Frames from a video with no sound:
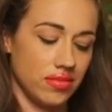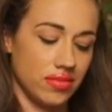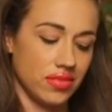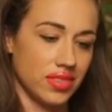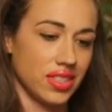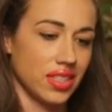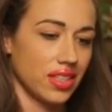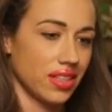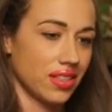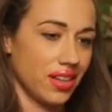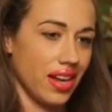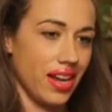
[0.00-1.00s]

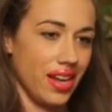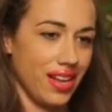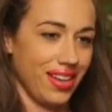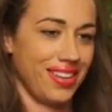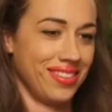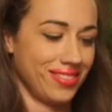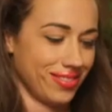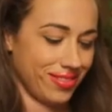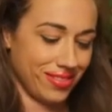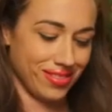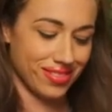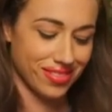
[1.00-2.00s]

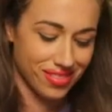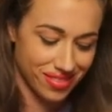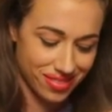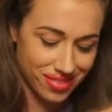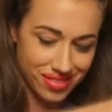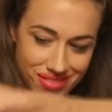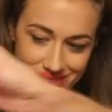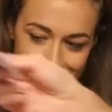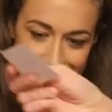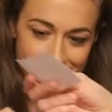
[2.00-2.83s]
(not speaking)